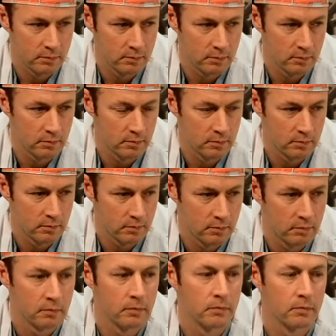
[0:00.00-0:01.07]

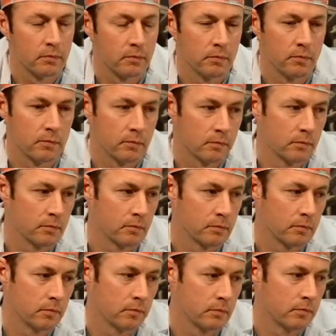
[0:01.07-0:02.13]

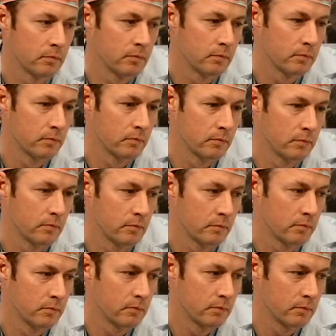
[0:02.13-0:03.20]

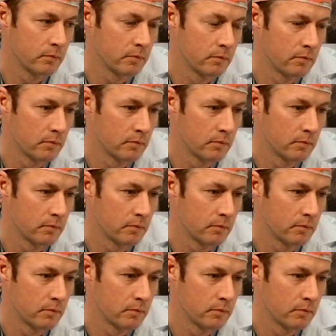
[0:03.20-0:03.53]
The person shown says nothing.